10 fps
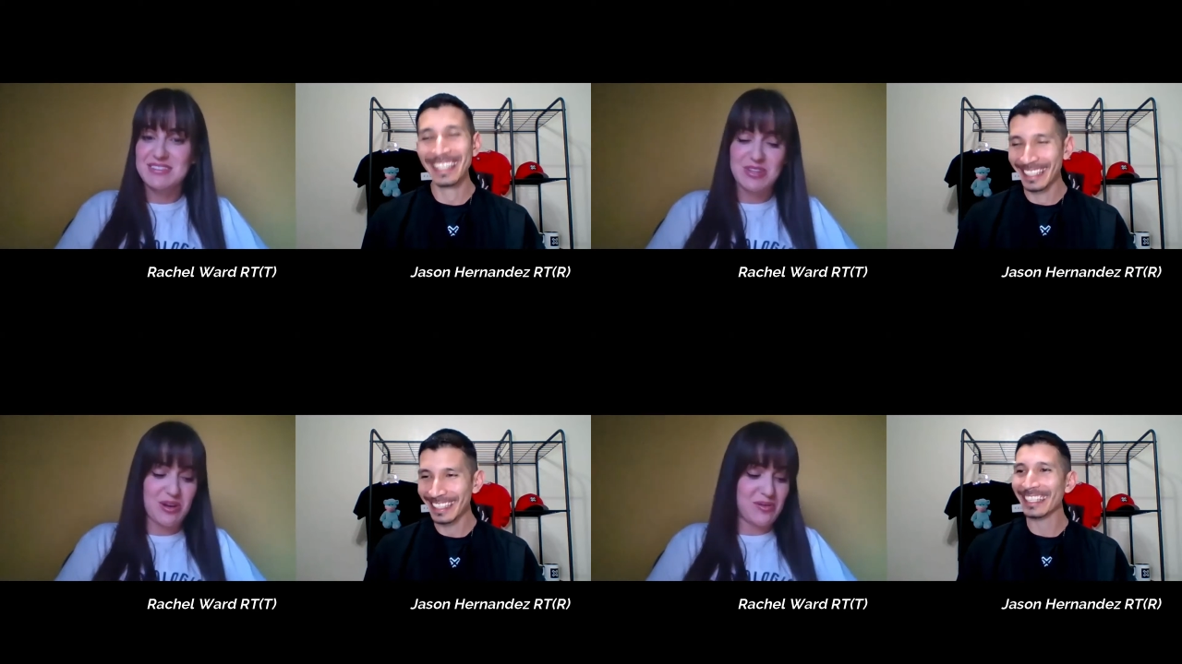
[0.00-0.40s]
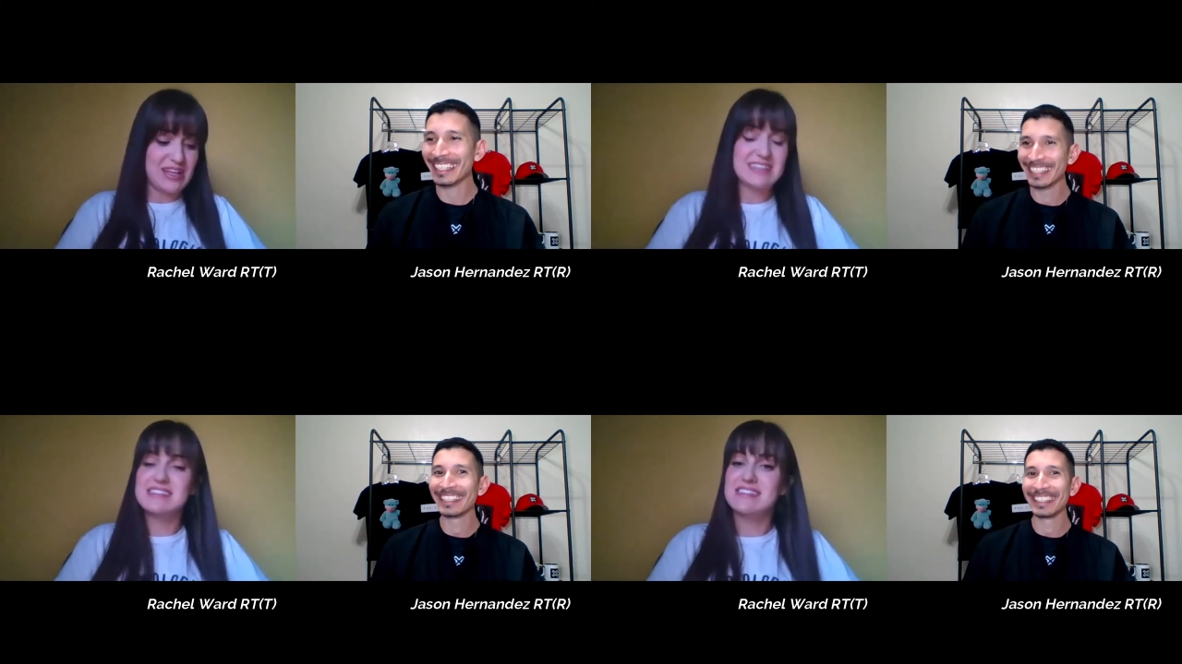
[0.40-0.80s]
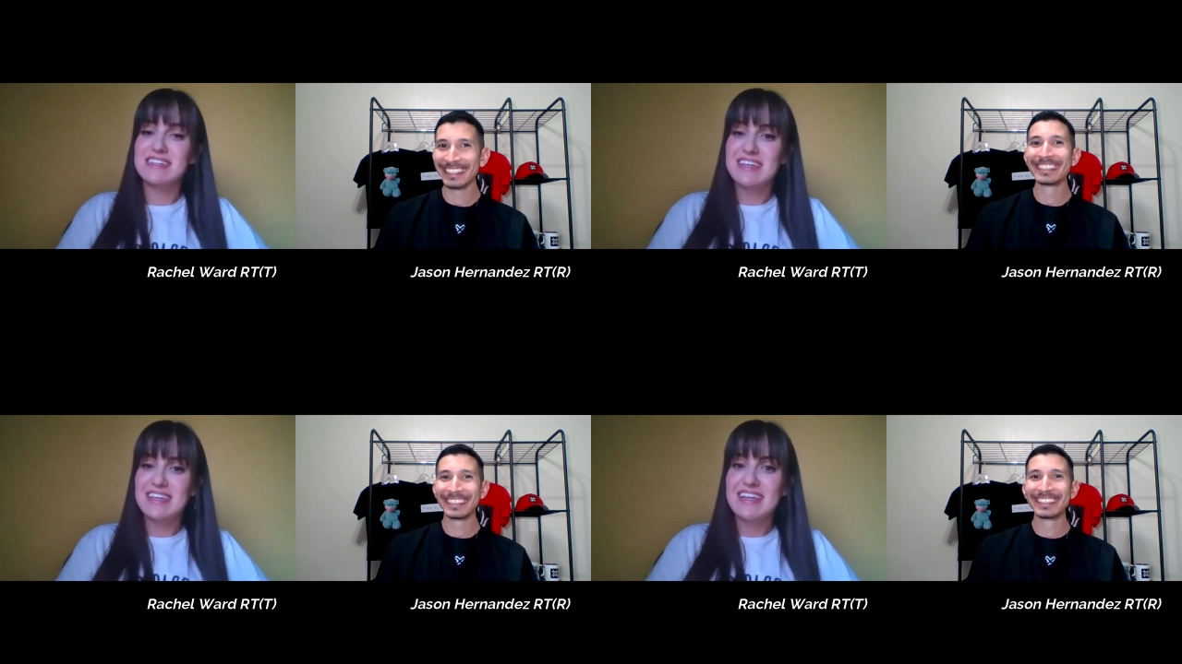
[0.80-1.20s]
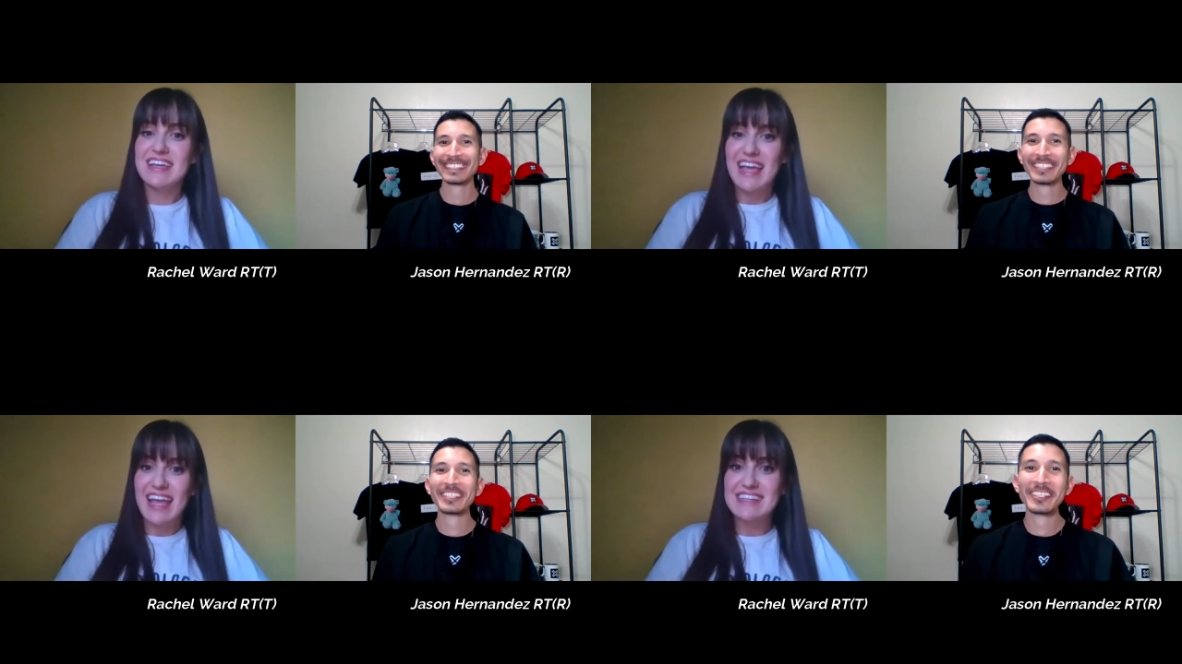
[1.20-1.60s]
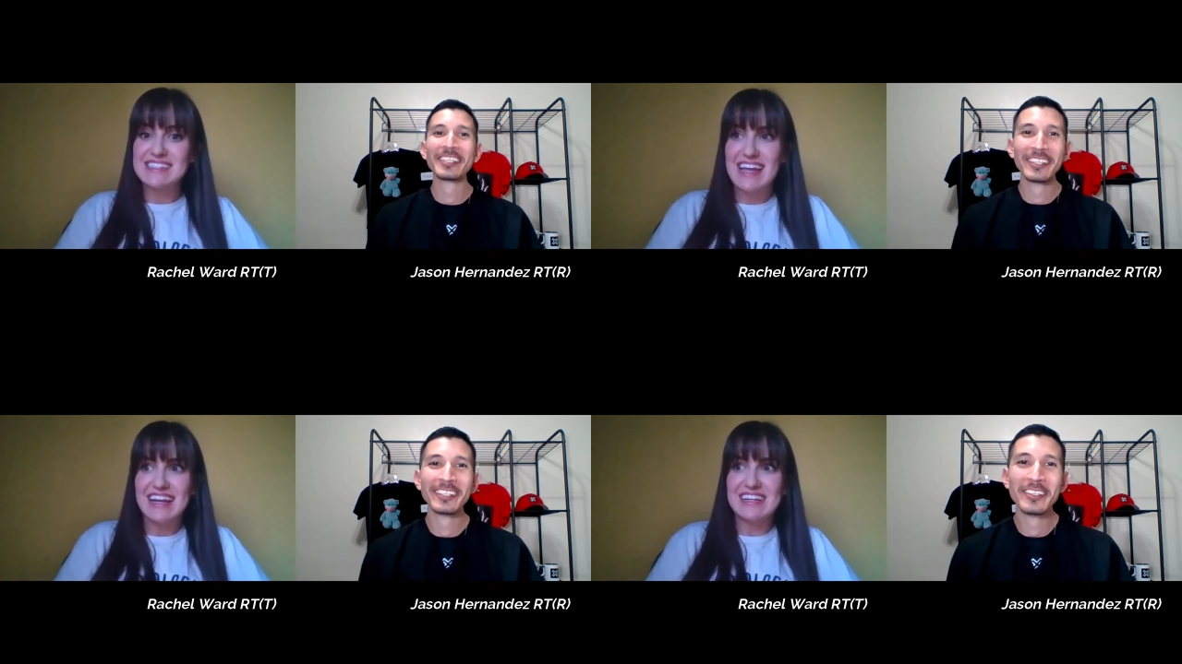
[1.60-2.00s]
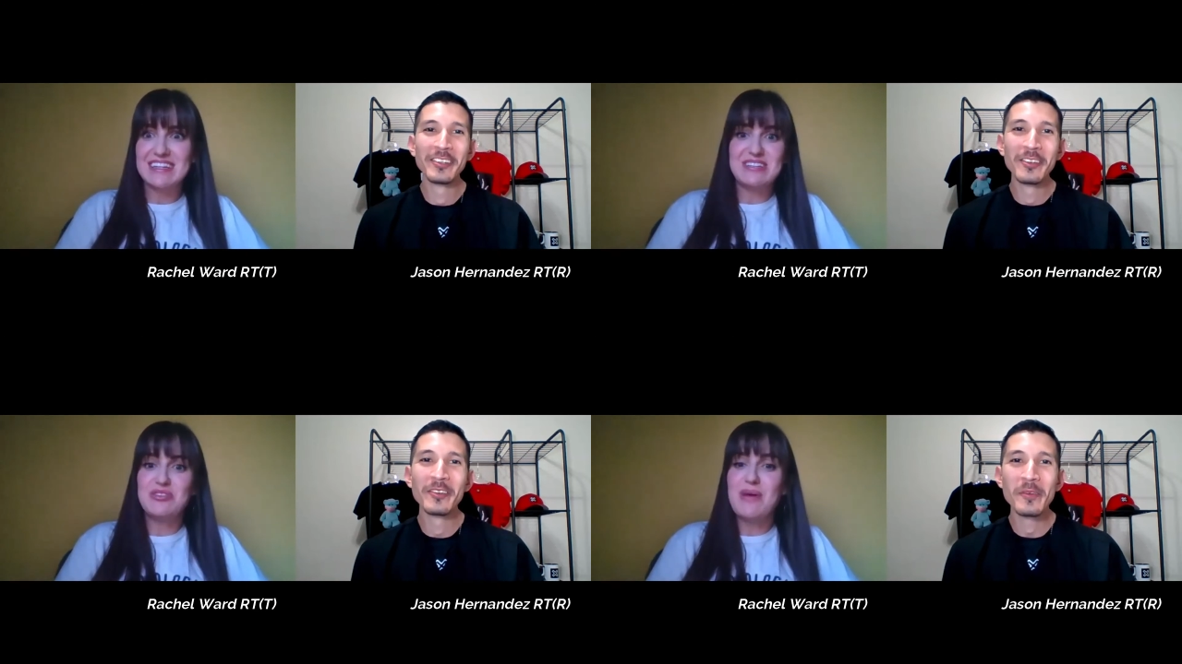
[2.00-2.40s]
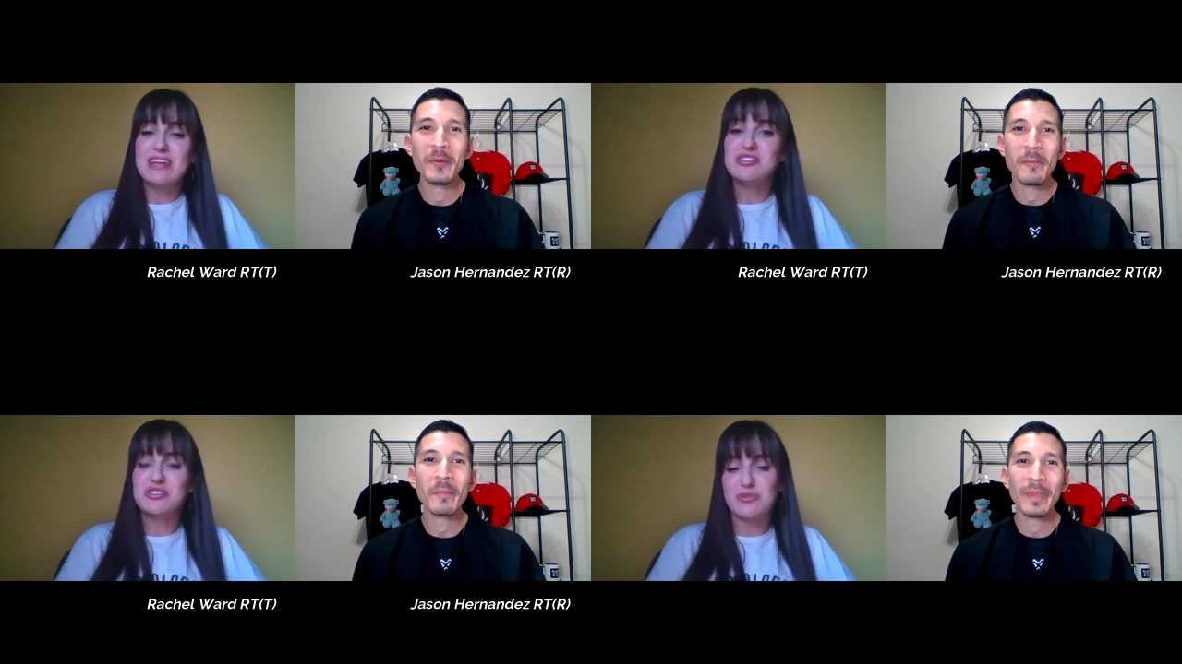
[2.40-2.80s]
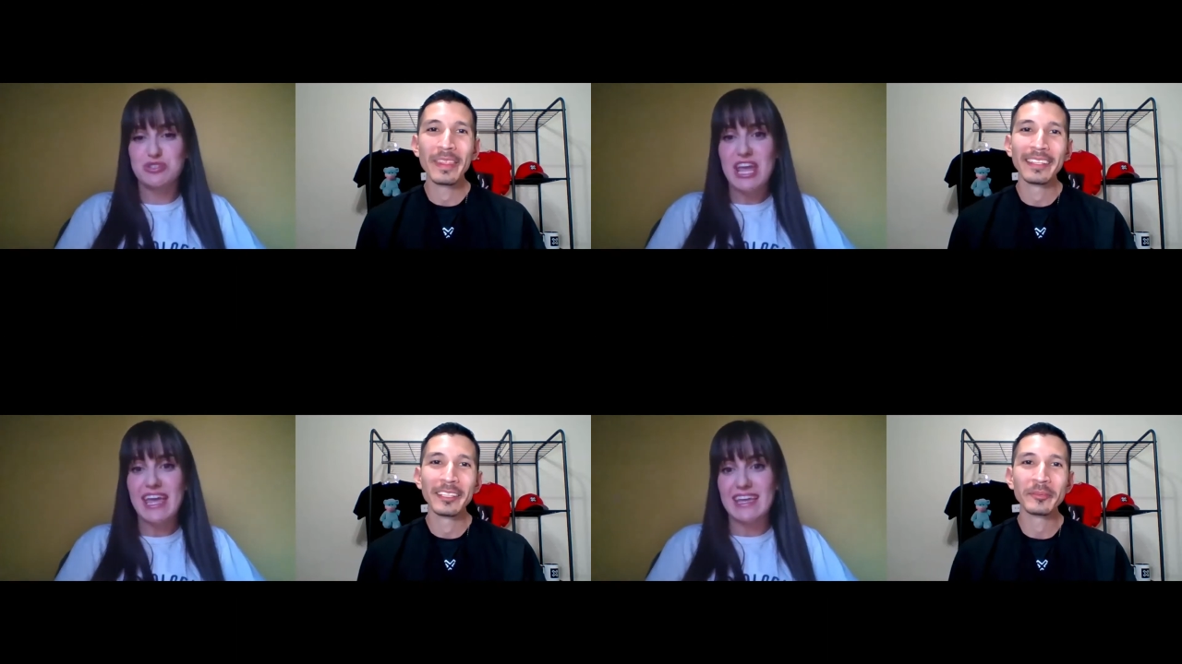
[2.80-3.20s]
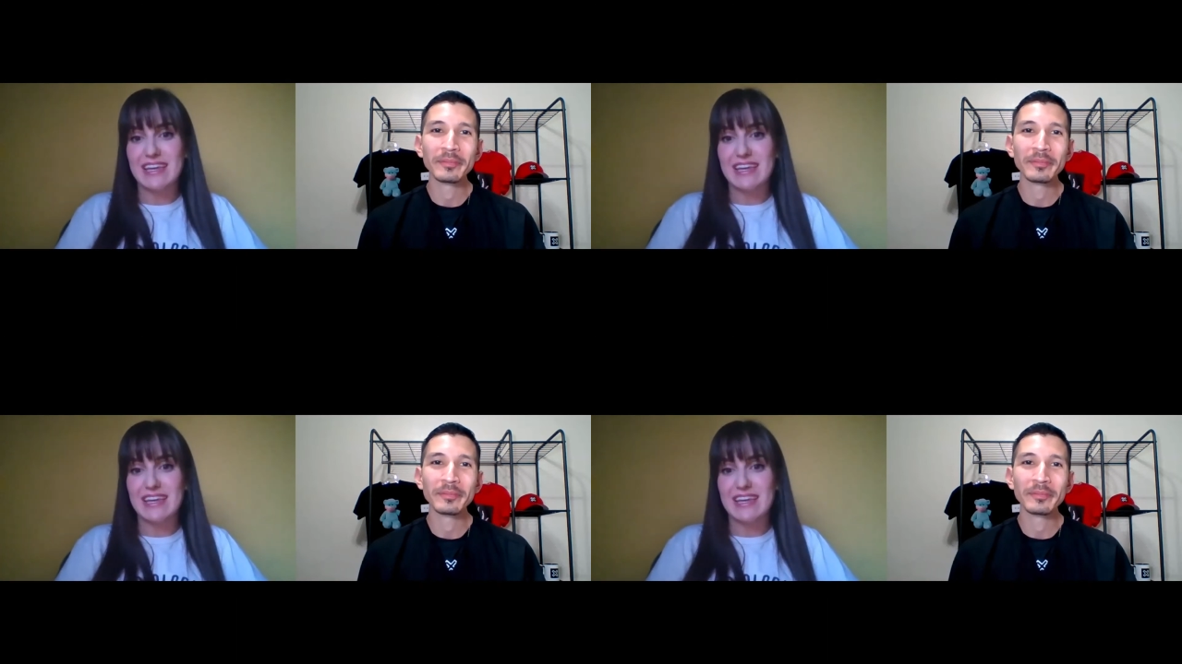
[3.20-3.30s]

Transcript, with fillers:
Speaker 1: so it's it's not going to the patients don't change.